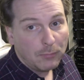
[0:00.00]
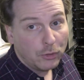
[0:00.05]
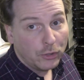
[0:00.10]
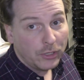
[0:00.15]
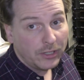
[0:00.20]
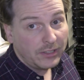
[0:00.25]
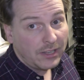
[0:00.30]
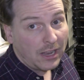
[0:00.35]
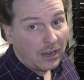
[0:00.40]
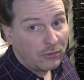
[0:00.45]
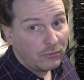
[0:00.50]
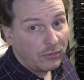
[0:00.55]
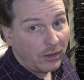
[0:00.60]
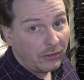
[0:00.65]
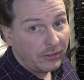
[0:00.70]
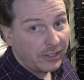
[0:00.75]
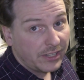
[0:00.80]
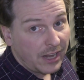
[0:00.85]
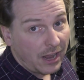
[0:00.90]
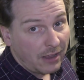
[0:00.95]
put it down
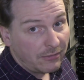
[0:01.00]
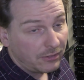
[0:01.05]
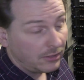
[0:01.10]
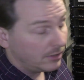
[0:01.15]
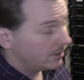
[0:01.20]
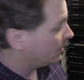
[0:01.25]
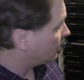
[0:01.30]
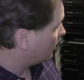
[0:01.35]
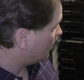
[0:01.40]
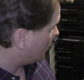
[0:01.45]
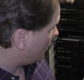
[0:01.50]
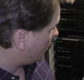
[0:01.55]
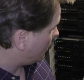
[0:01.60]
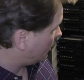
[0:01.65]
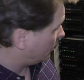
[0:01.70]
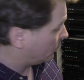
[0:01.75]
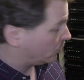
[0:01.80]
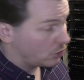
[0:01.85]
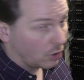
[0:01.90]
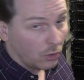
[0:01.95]
very carefully.
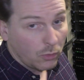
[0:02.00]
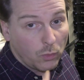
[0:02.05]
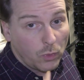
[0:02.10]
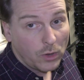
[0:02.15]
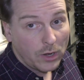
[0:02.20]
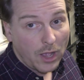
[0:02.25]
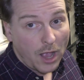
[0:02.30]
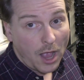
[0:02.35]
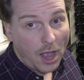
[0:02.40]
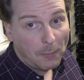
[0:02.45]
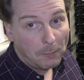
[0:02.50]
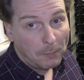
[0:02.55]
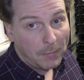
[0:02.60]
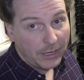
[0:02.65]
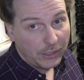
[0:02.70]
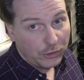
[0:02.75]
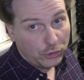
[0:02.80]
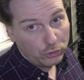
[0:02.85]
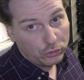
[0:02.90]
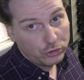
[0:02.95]
I don't want to harm my
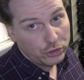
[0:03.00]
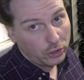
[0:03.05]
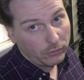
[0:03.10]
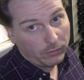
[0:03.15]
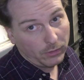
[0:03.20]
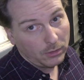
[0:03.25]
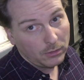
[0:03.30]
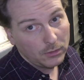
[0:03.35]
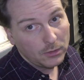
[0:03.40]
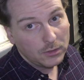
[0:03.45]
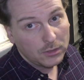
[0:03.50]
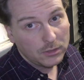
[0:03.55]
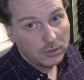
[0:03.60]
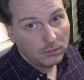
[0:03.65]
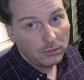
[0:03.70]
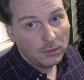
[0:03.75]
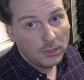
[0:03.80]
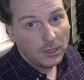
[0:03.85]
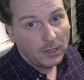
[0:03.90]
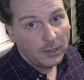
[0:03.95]
new server. So
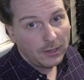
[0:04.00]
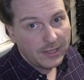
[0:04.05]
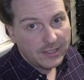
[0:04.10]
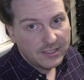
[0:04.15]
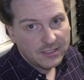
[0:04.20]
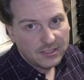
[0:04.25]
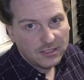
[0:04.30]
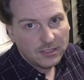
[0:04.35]
let's